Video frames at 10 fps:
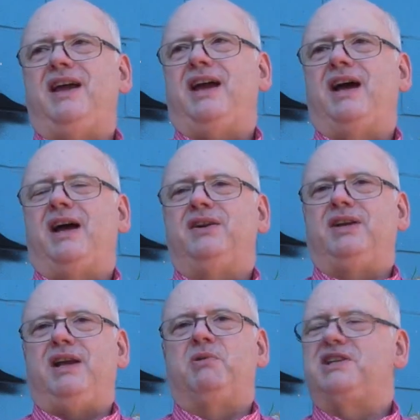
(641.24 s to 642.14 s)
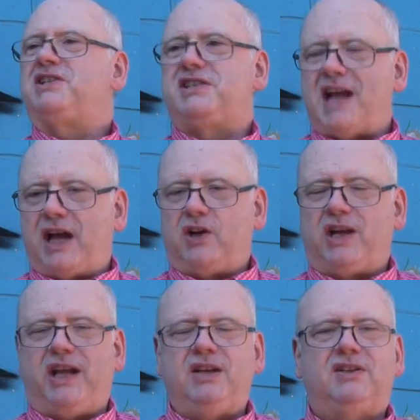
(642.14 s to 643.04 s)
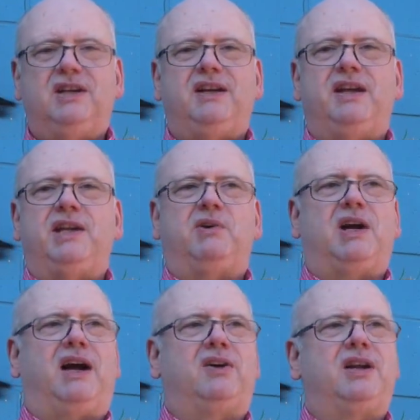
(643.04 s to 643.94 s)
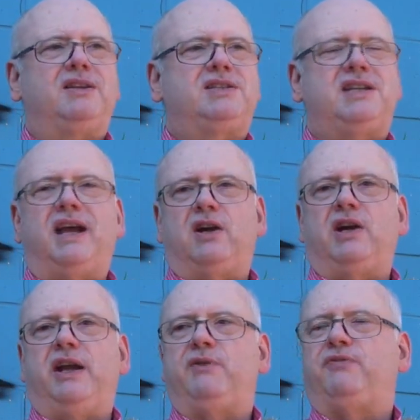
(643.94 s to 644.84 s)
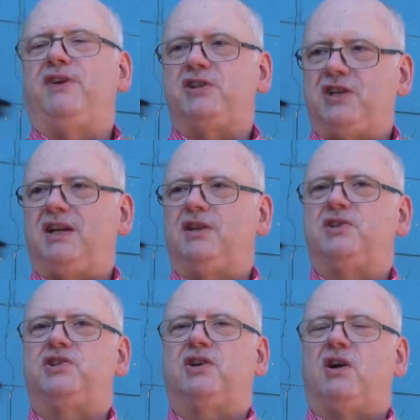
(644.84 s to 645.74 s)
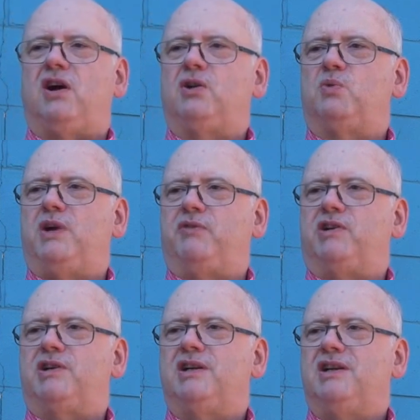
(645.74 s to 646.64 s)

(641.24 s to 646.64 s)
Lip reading: and it was a Saturday, and they were out on the Saturday fishing in the Chicago River